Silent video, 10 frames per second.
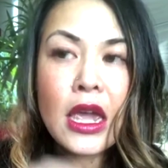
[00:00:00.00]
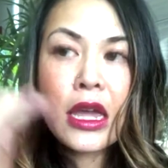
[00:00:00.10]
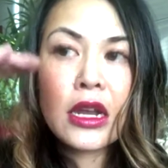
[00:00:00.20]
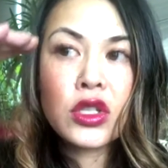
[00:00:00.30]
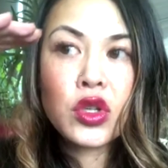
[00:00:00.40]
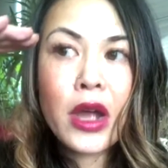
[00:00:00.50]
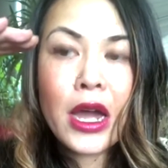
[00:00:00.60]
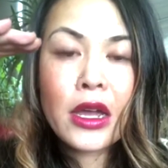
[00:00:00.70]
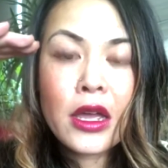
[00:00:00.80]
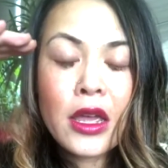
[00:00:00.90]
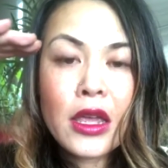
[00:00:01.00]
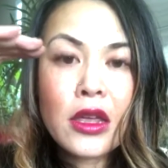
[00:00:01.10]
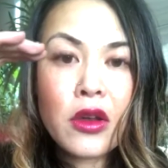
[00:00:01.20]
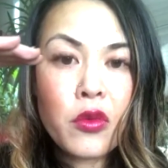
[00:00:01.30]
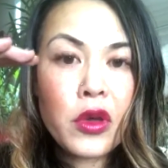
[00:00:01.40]
And I track,
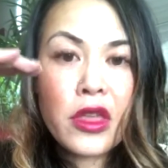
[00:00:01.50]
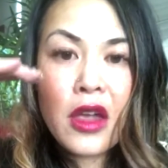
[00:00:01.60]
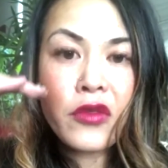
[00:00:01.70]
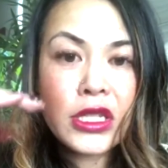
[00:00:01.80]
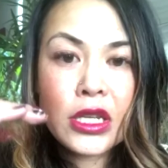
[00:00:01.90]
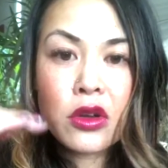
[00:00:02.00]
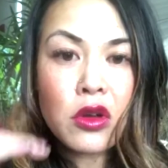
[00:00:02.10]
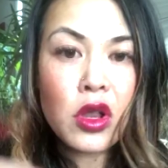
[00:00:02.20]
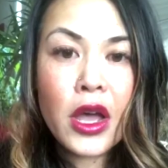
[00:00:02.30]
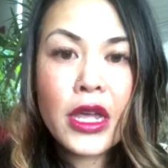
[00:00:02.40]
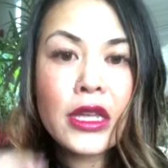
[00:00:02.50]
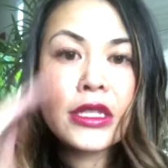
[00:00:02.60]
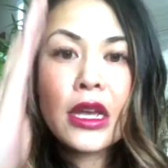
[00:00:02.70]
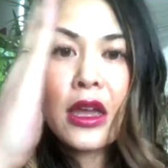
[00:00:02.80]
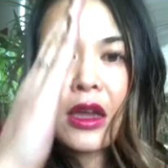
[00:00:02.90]
with every single client,
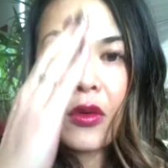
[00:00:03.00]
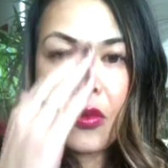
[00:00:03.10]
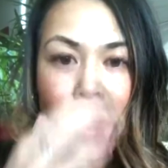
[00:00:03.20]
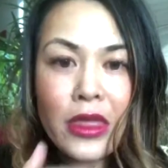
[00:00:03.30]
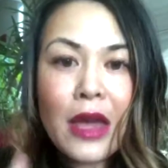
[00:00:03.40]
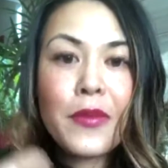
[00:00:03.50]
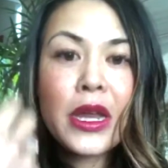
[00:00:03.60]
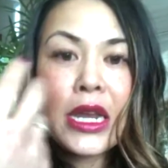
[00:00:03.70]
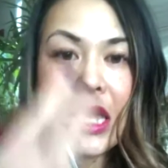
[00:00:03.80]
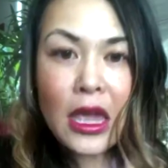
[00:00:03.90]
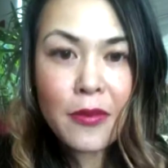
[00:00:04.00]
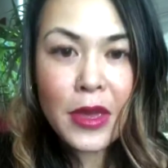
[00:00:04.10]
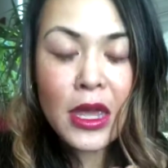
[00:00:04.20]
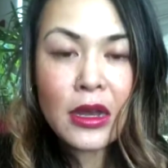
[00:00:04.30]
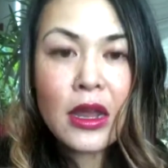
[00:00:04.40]
when that money came
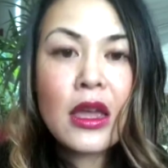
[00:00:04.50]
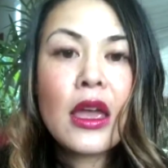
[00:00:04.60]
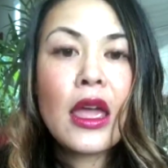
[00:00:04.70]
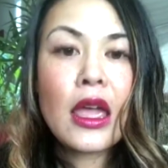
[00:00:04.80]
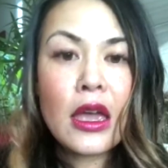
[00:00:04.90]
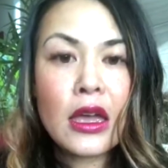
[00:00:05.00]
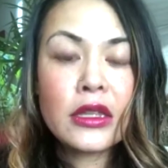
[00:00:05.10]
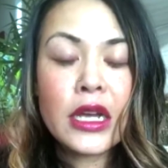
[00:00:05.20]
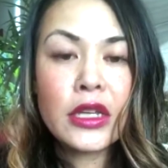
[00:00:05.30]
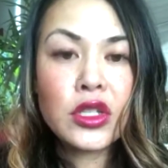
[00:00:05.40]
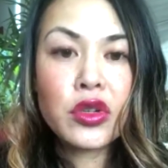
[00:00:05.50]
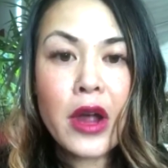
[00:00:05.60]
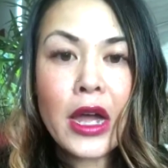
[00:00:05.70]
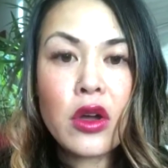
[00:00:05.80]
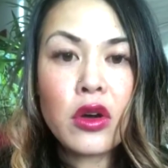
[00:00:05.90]
in, and I
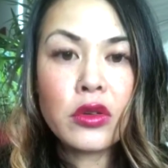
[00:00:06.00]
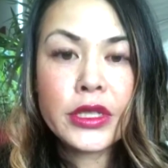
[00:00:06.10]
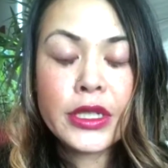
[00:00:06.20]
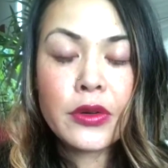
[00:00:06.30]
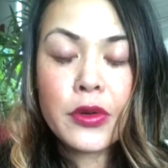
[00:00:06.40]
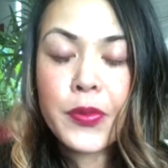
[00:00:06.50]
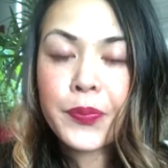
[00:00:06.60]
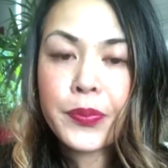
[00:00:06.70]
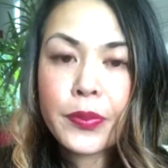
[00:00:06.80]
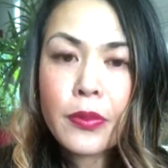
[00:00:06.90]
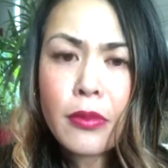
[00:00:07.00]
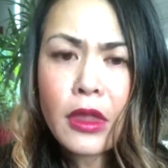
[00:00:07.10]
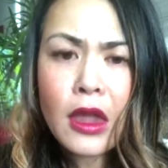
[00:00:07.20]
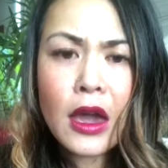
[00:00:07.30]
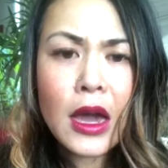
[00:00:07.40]
track also
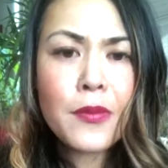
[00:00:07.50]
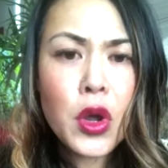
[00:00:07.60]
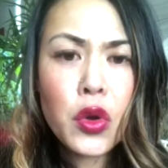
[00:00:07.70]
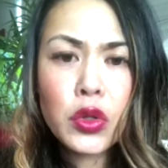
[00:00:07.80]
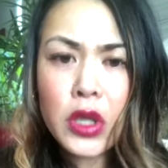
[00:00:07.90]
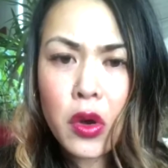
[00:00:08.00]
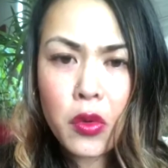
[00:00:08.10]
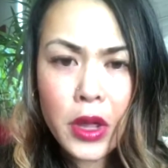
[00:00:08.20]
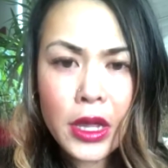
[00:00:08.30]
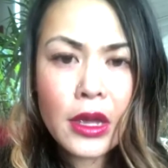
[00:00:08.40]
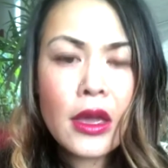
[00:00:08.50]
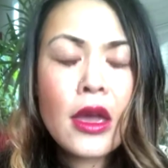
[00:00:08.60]
who's owing.